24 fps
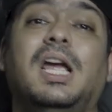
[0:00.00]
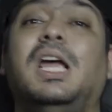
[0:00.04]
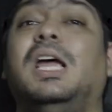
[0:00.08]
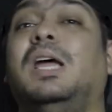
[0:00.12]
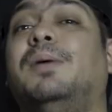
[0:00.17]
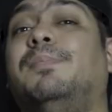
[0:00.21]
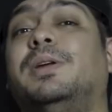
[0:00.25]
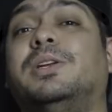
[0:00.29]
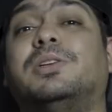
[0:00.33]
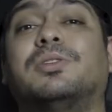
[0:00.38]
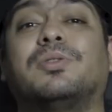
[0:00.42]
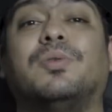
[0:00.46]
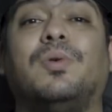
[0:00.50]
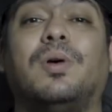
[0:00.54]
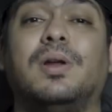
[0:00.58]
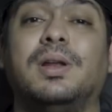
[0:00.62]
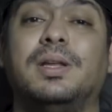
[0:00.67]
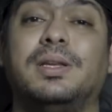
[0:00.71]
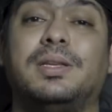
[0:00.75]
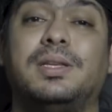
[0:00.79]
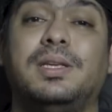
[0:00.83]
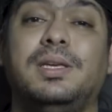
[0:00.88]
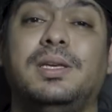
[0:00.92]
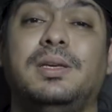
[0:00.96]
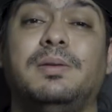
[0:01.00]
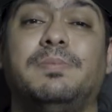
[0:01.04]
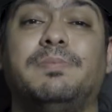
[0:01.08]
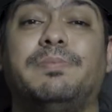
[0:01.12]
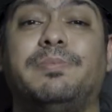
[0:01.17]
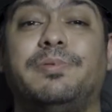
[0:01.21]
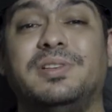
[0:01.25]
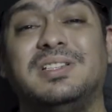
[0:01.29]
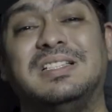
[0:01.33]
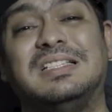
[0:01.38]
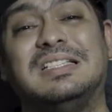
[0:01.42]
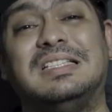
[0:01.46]
image quality,
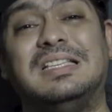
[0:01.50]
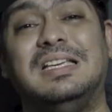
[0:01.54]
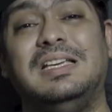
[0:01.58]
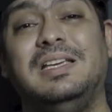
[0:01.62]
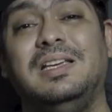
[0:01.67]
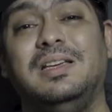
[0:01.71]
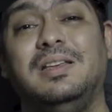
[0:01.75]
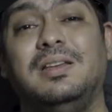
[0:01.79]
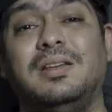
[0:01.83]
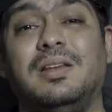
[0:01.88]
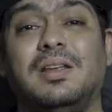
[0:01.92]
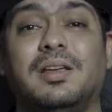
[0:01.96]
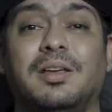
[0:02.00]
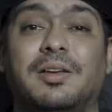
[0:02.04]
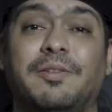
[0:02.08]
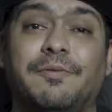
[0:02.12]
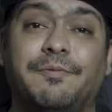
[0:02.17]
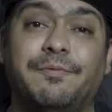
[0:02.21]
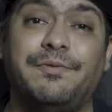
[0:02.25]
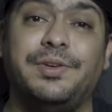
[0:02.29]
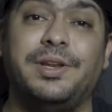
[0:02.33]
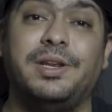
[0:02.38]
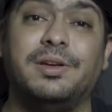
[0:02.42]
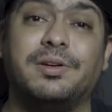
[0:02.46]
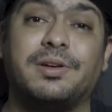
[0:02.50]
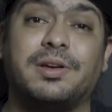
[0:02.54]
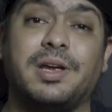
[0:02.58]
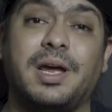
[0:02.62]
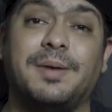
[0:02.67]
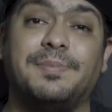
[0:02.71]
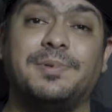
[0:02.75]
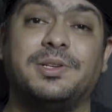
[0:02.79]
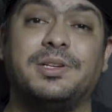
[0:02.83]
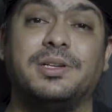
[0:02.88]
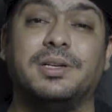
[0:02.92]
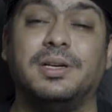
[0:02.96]
pristine, video
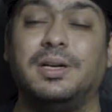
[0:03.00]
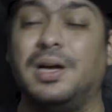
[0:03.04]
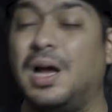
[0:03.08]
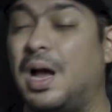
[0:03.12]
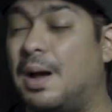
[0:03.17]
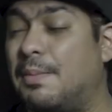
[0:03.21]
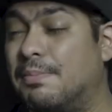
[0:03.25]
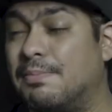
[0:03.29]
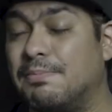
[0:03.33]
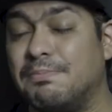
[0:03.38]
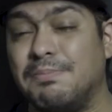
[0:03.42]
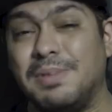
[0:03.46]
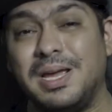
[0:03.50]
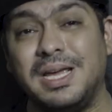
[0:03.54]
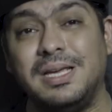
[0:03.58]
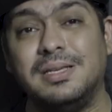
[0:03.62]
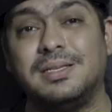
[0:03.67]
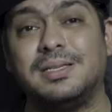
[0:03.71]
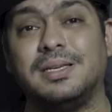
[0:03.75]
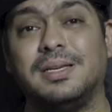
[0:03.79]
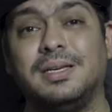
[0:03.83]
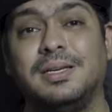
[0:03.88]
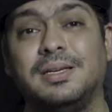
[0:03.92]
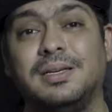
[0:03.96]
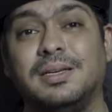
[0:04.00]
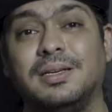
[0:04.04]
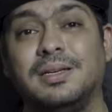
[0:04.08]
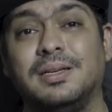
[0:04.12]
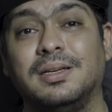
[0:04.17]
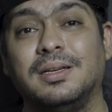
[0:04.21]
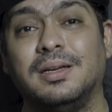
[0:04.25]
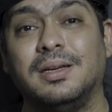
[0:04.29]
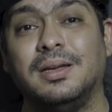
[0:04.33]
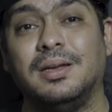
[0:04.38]
capture, amazing,